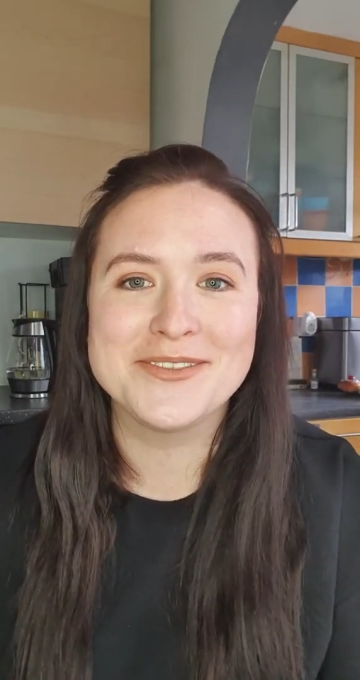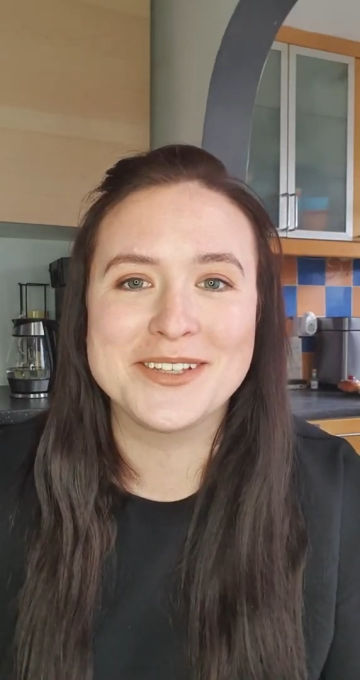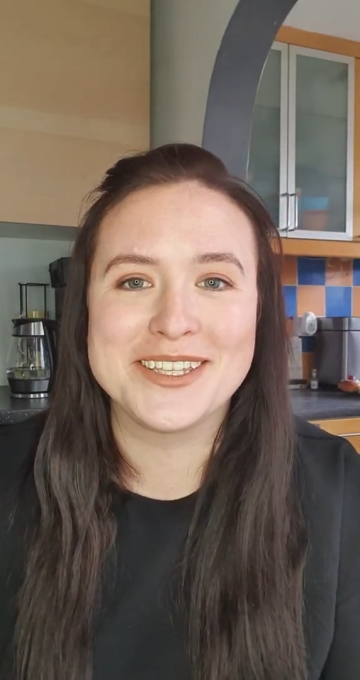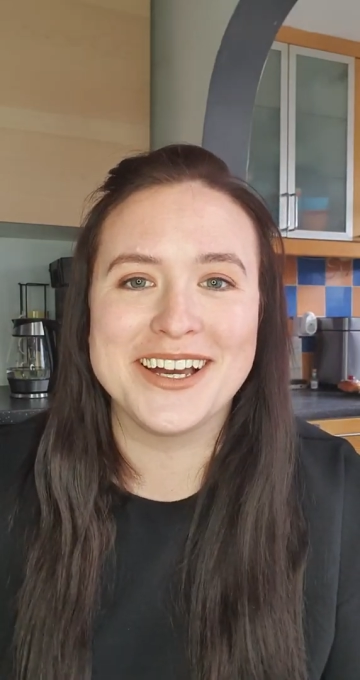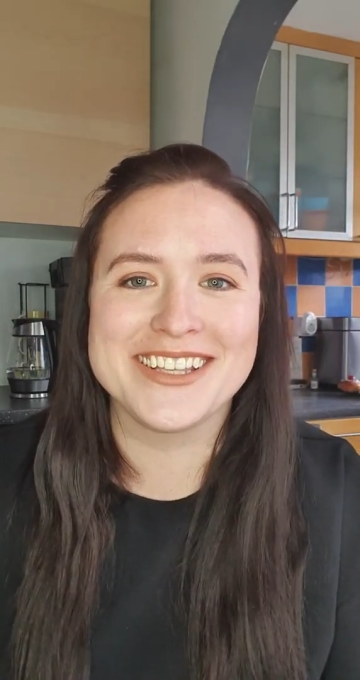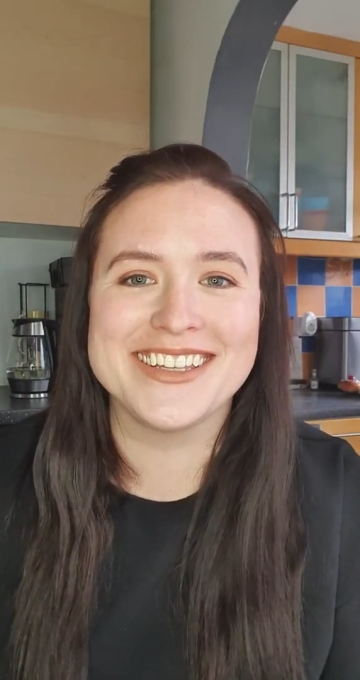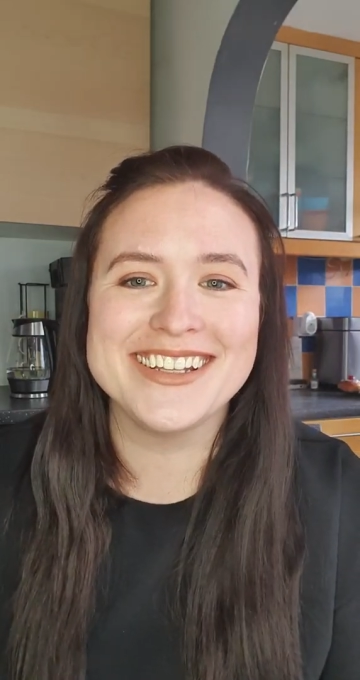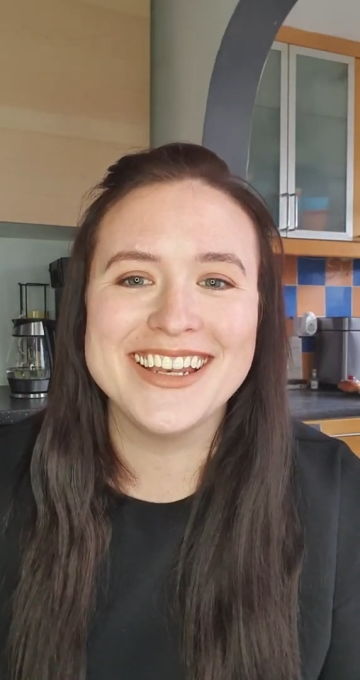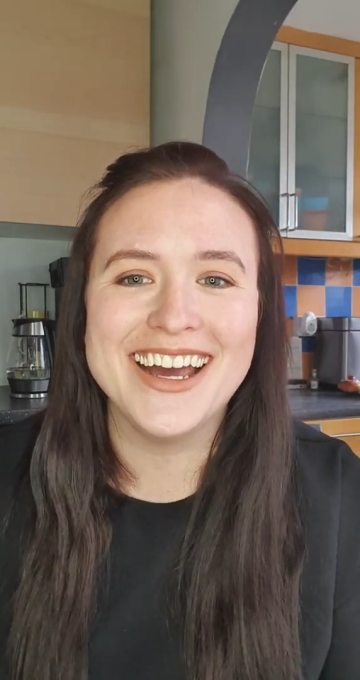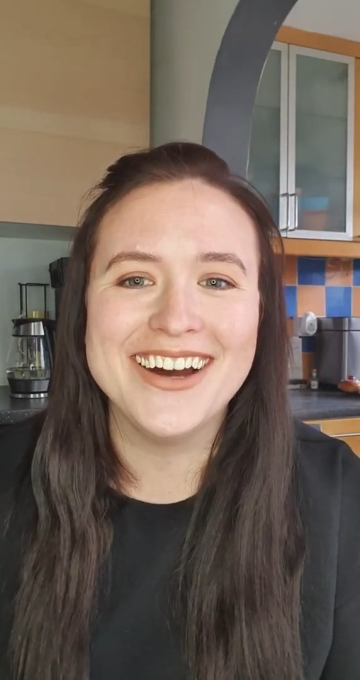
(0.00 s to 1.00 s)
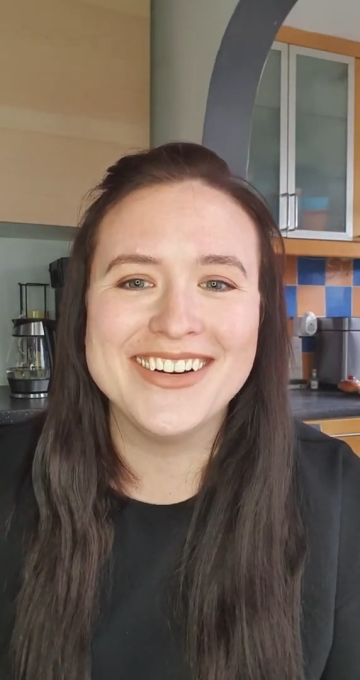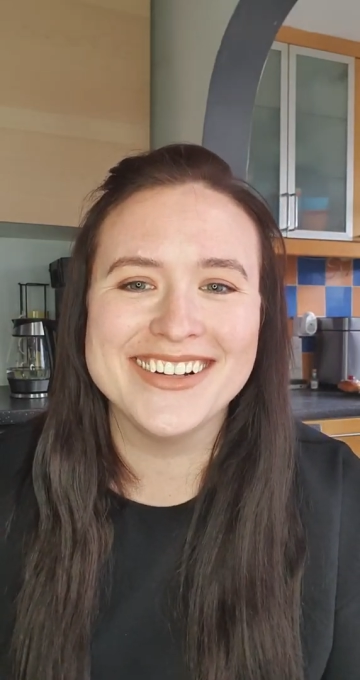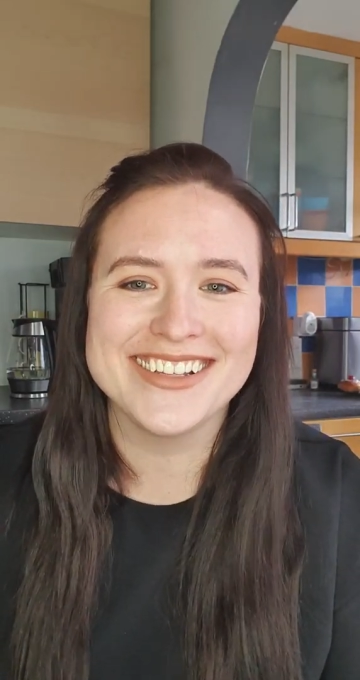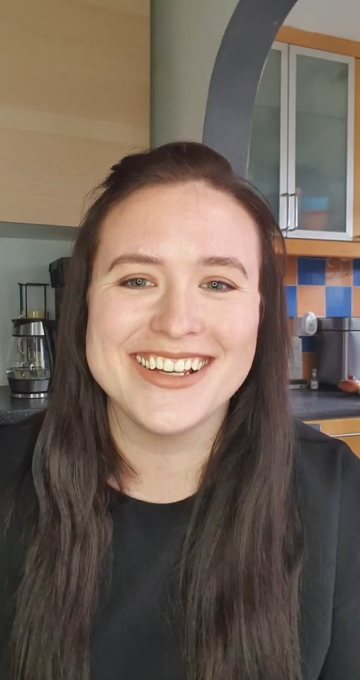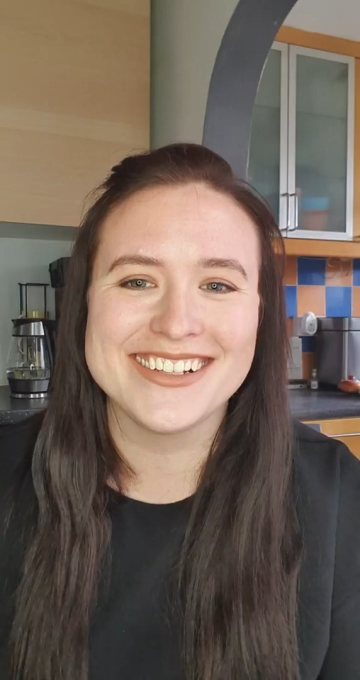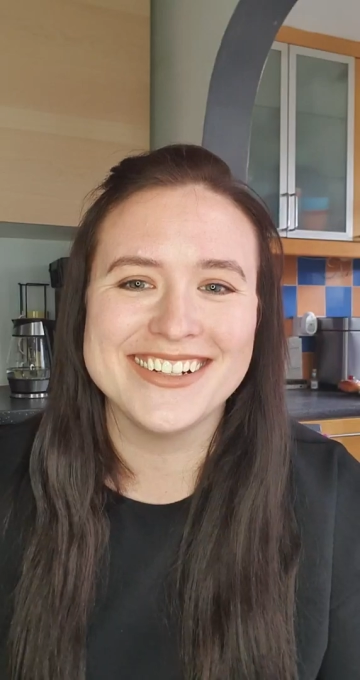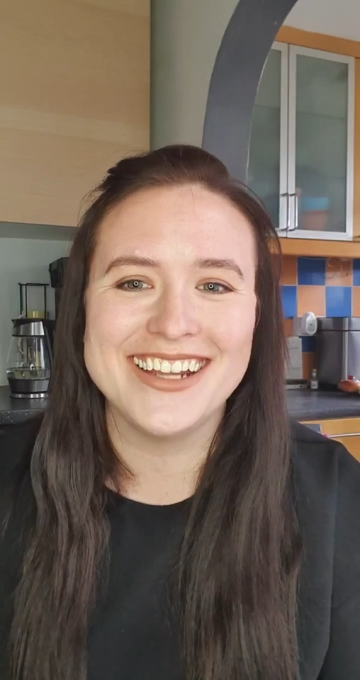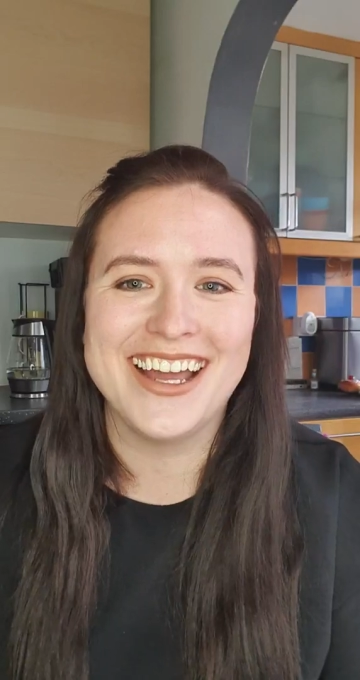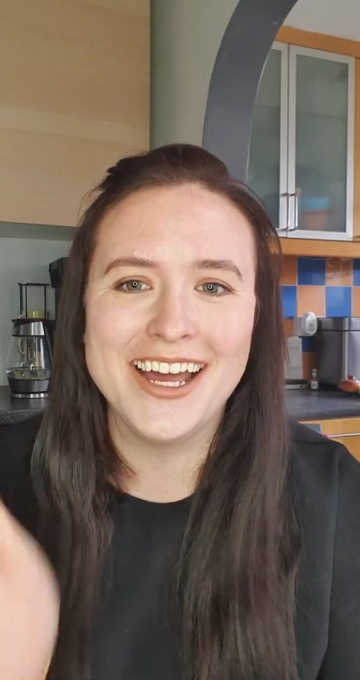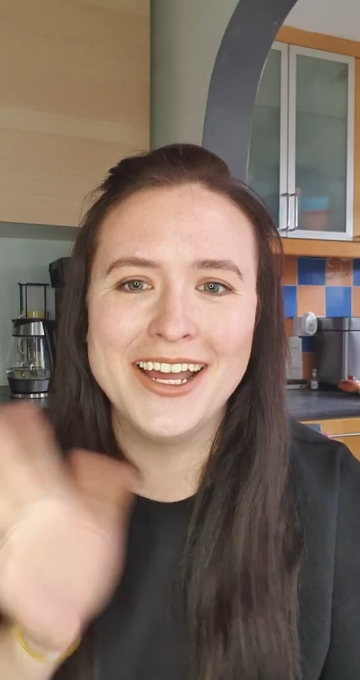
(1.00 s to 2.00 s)
have started now, so that's good.
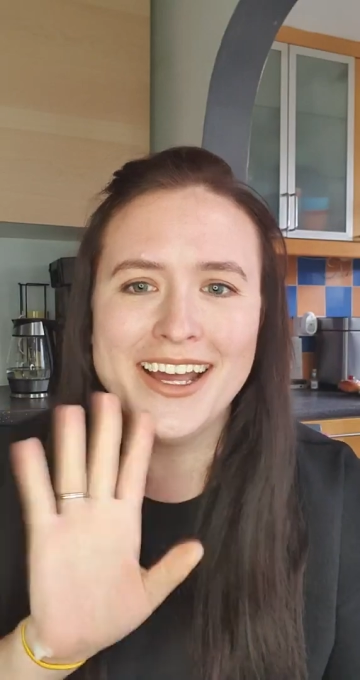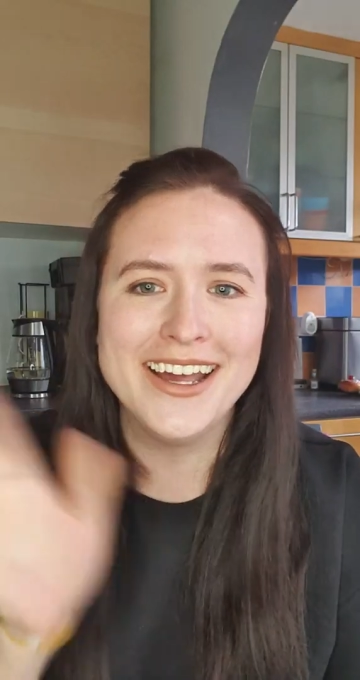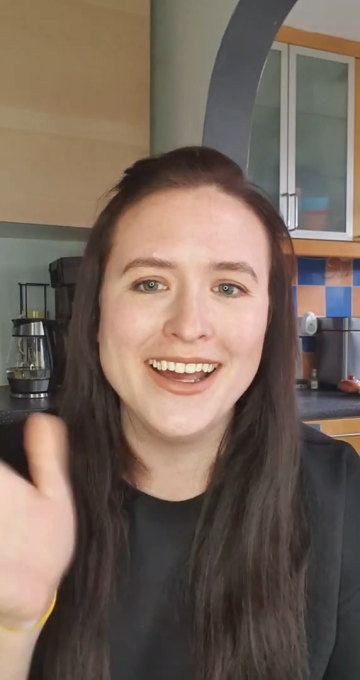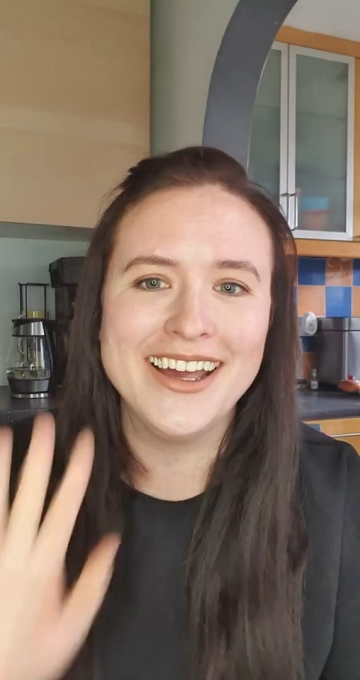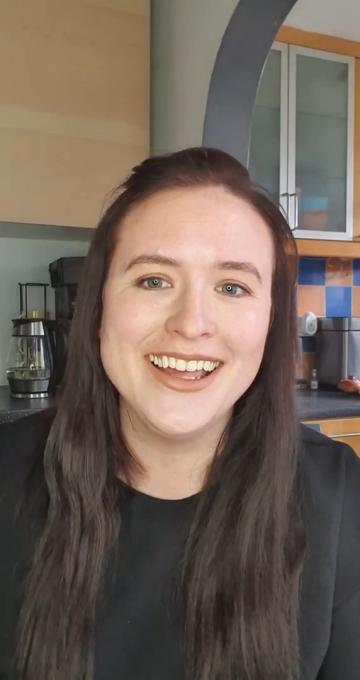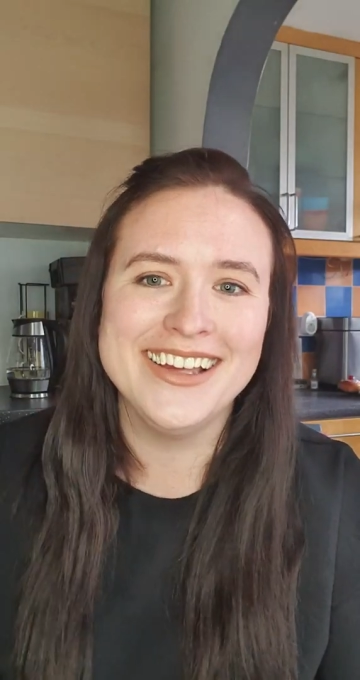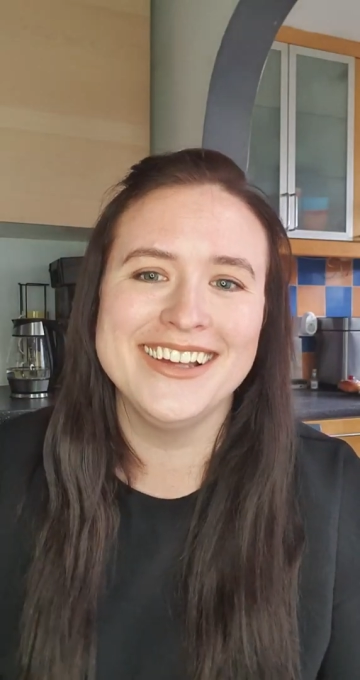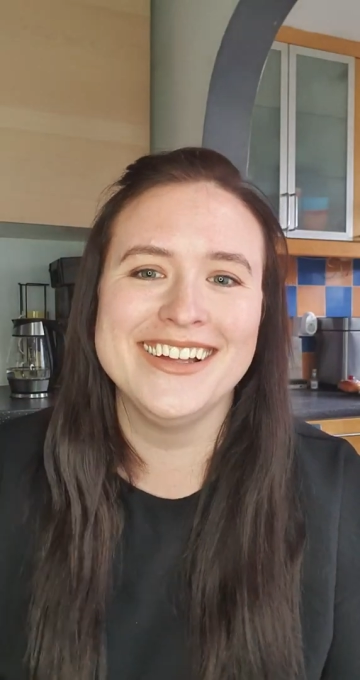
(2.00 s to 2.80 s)
Hi.